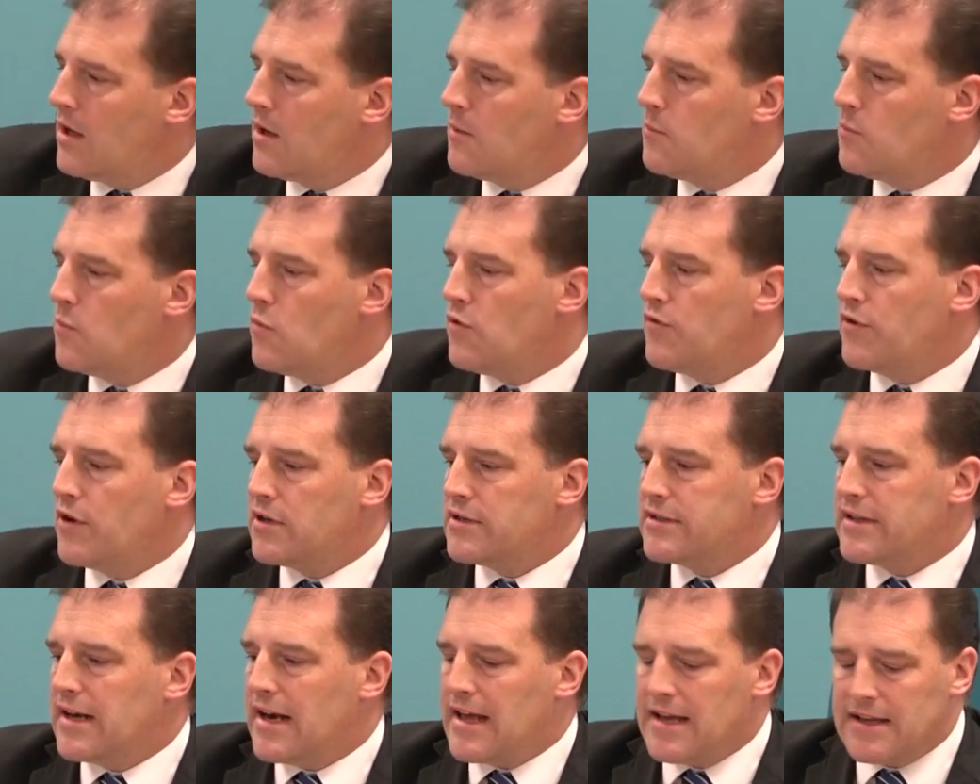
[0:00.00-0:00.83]
Moving on
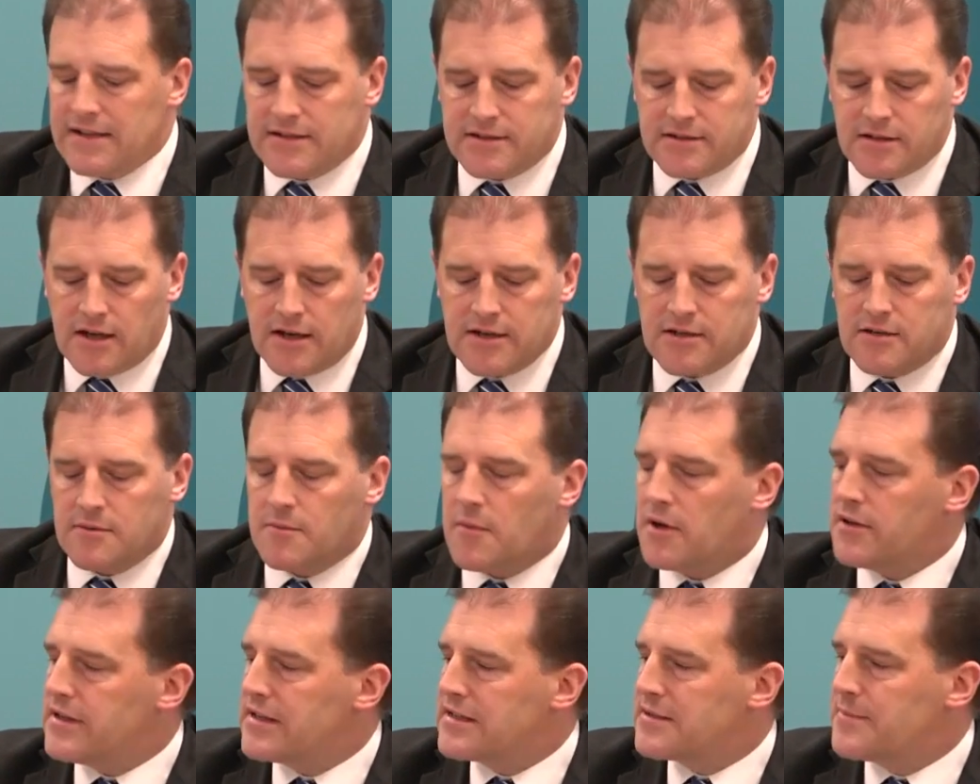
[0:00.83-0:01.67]
to the last item
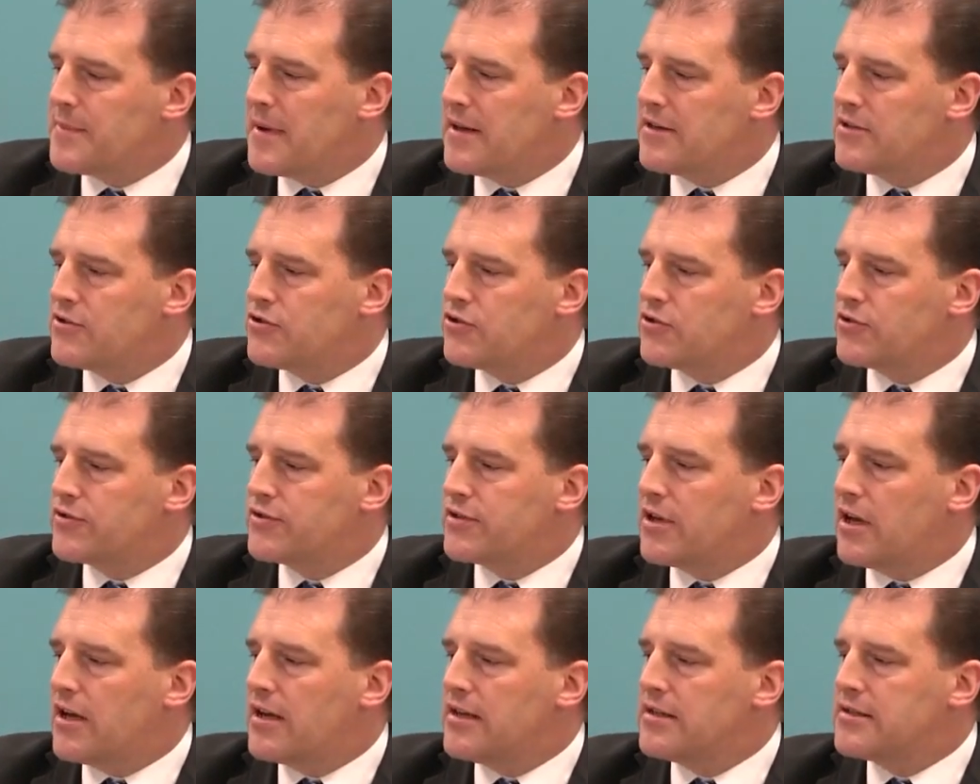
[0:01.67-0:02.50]
on the expenditure
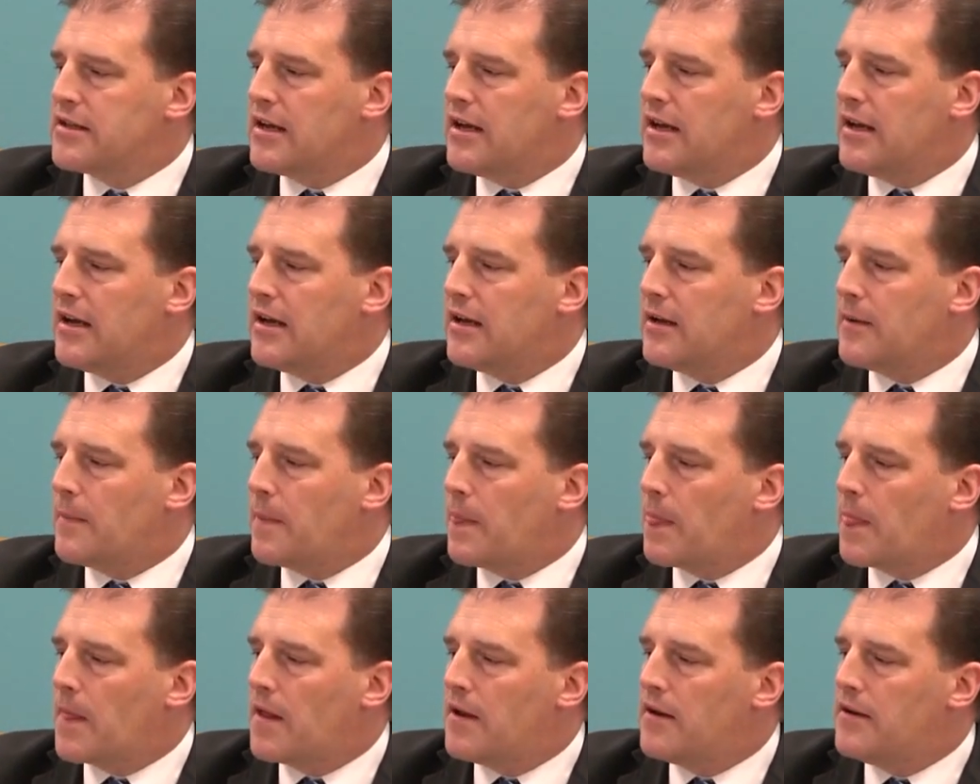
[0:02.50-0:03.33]
side,
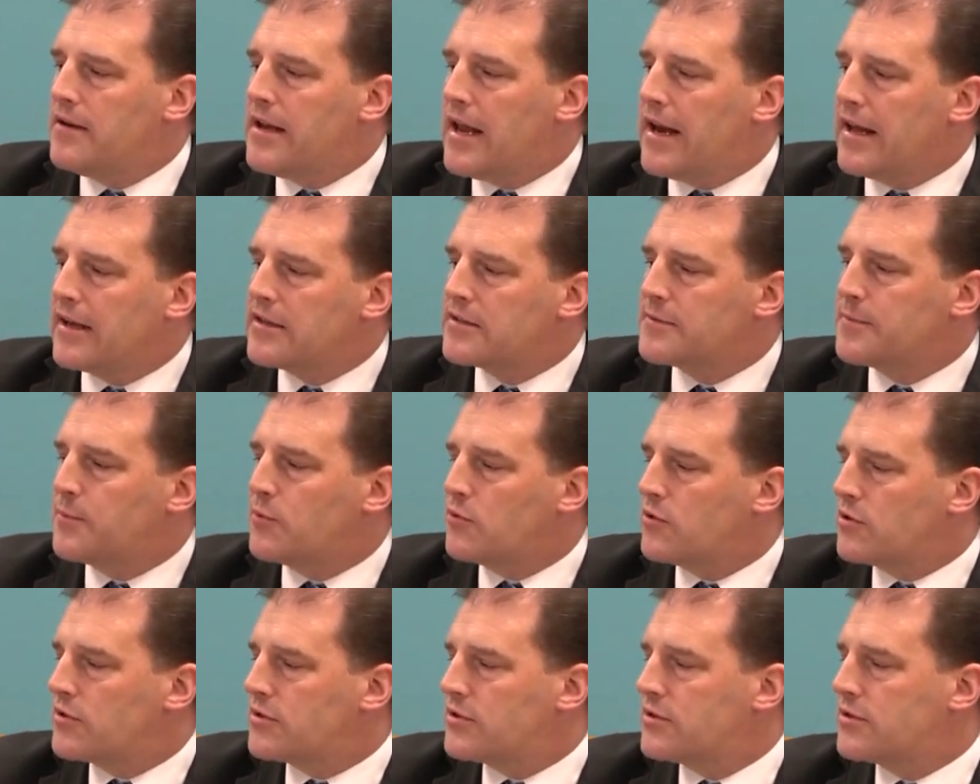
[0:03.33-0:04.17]
net
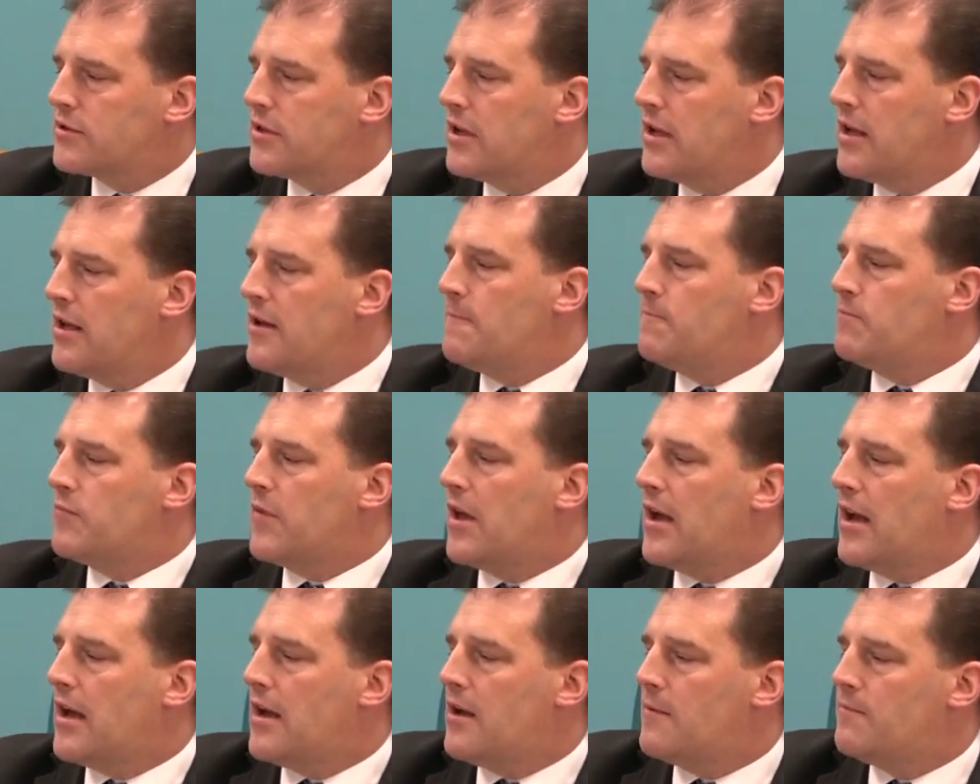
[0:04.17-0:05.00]
exports.
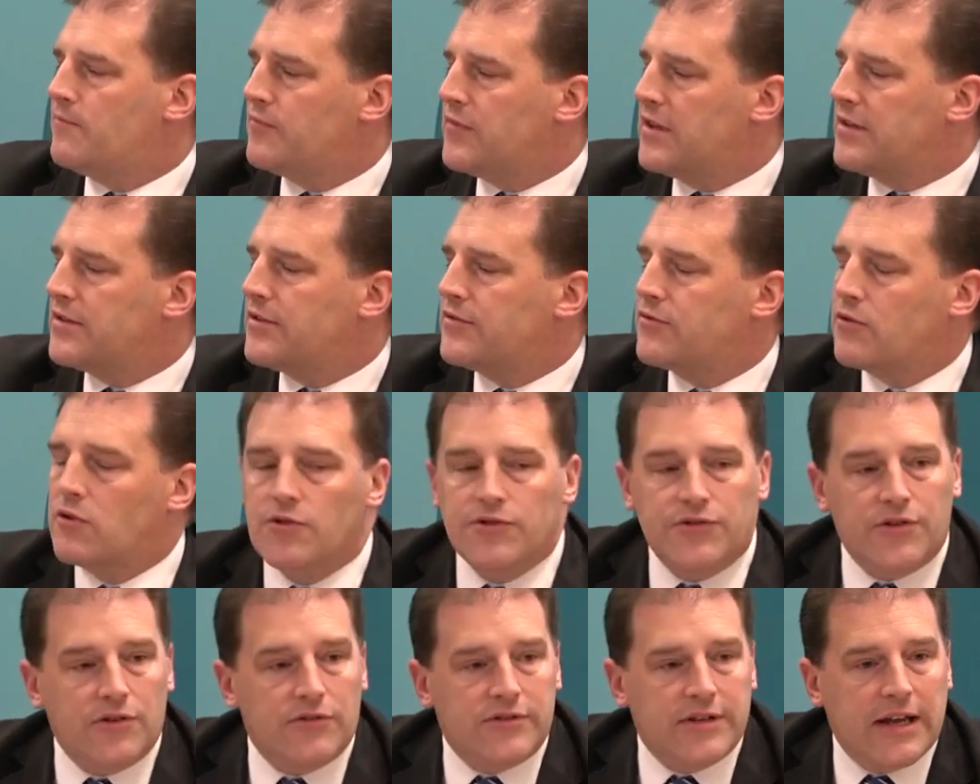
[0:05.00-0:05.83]
This is
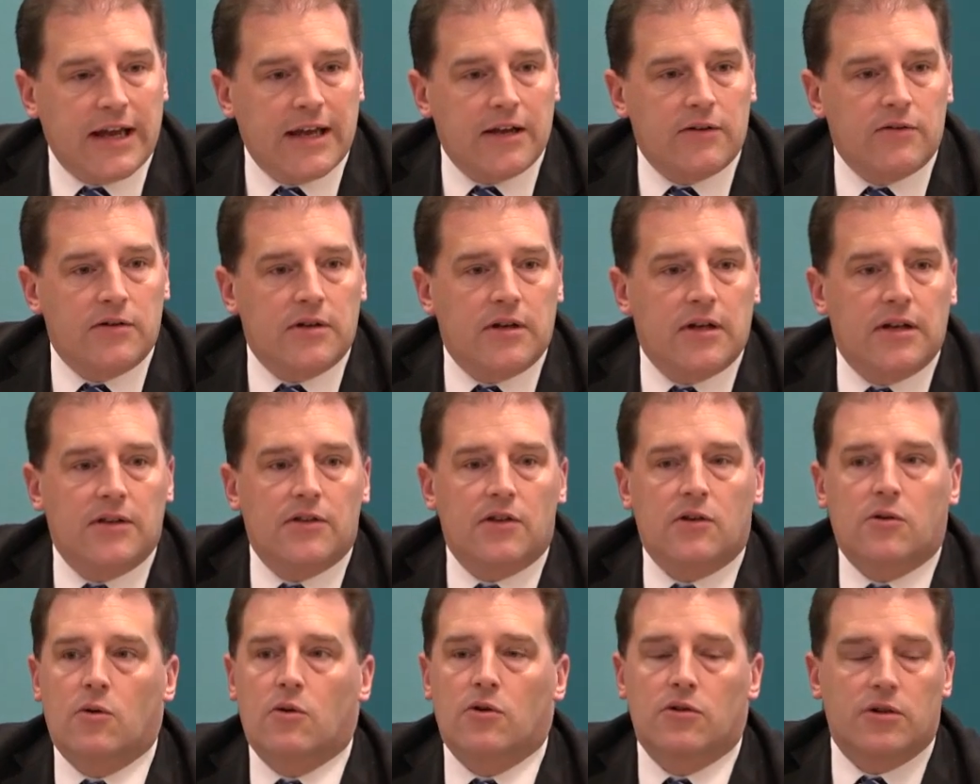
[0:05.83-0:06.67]
also down in the
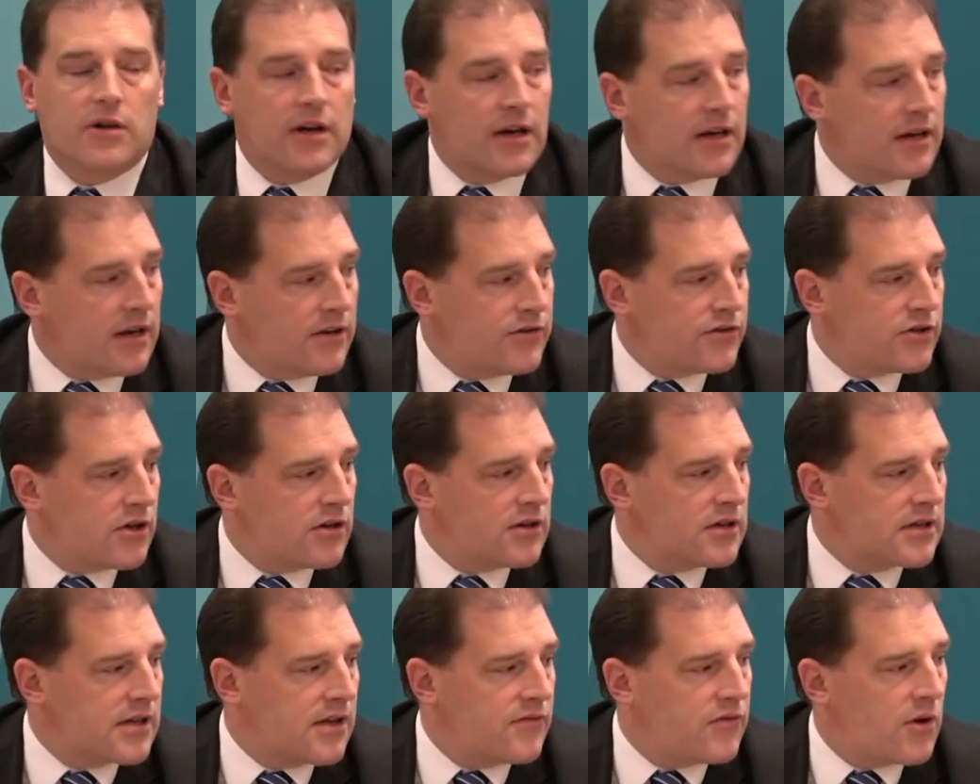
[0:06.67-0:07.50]
quarter, and John
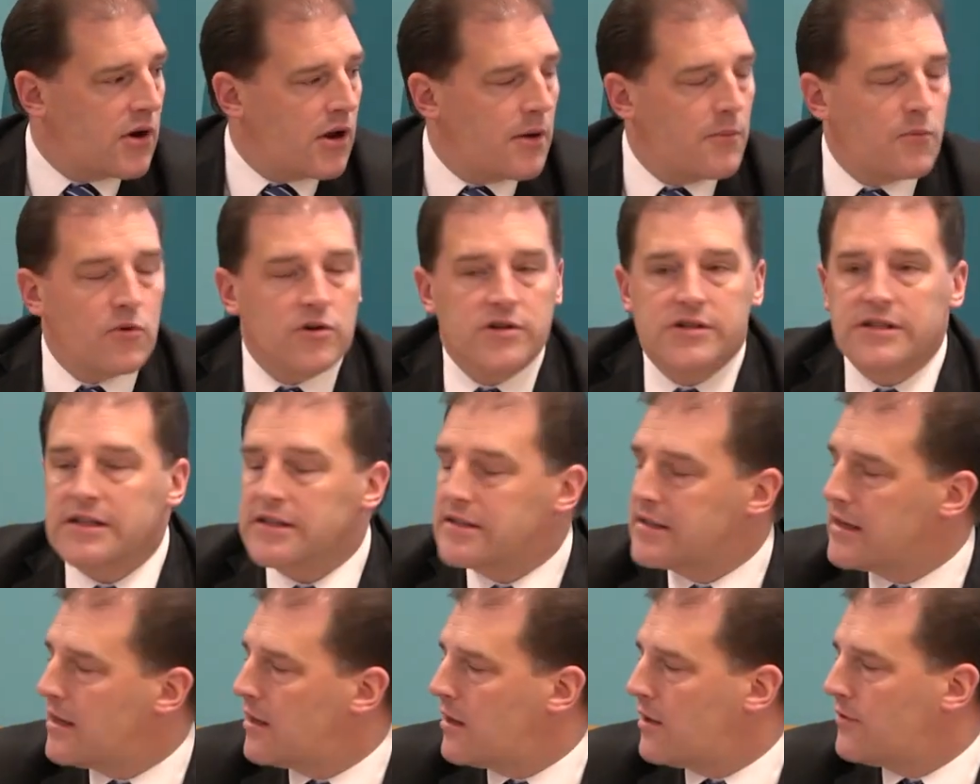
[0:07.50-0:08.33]
will give you a lot more
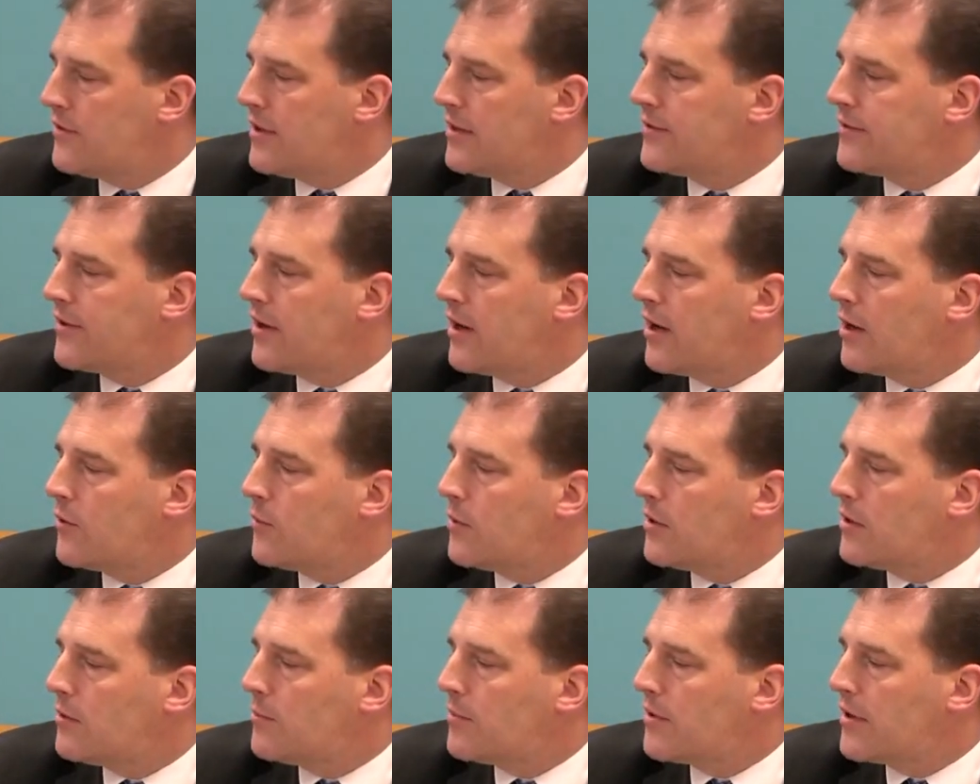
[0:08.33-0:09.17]
detail on this than I
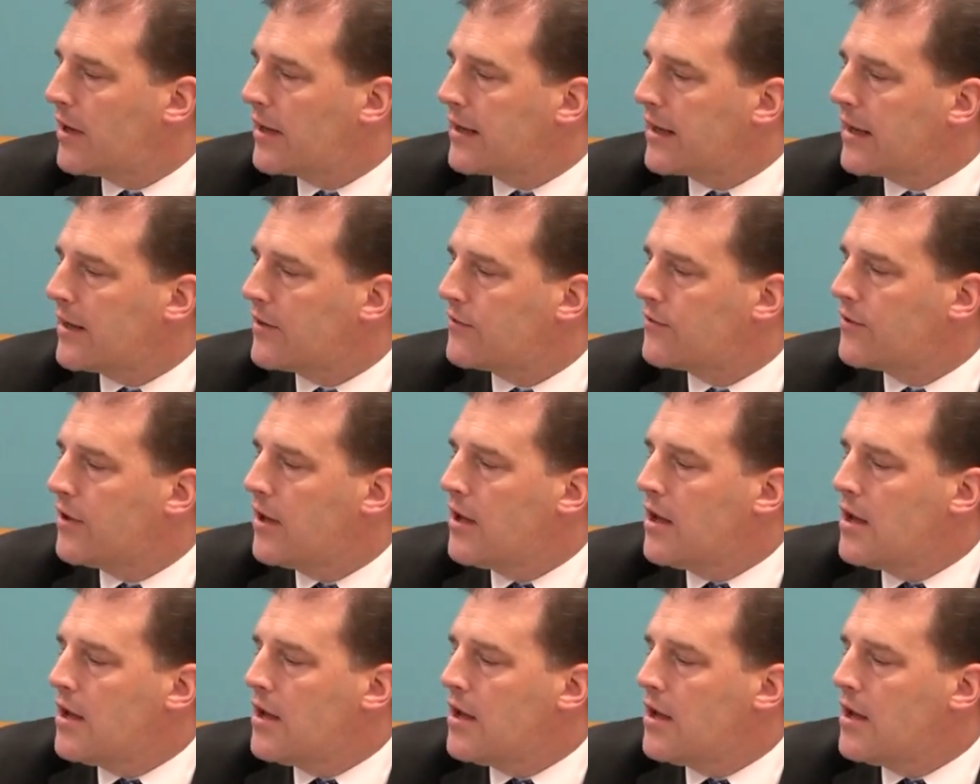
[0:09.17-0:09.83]
will, but I guess